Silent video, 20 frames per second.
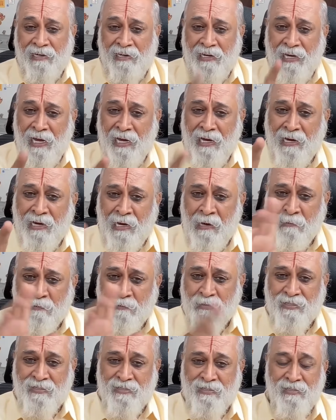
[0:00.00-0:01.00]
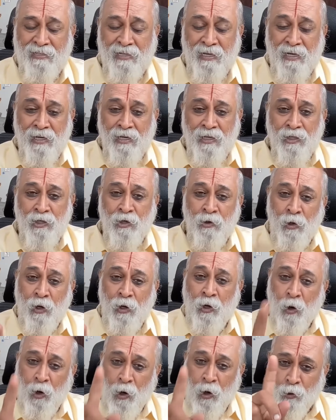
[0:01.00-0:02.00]
A day comes, you
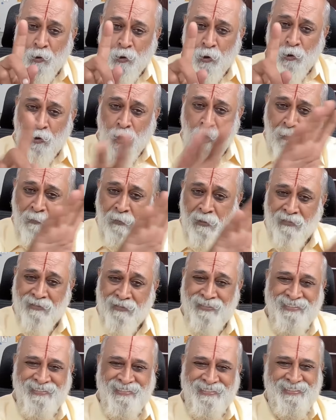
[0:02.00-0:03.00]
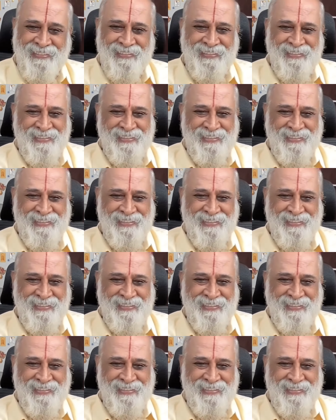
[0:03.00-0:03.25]
will know how to drop it.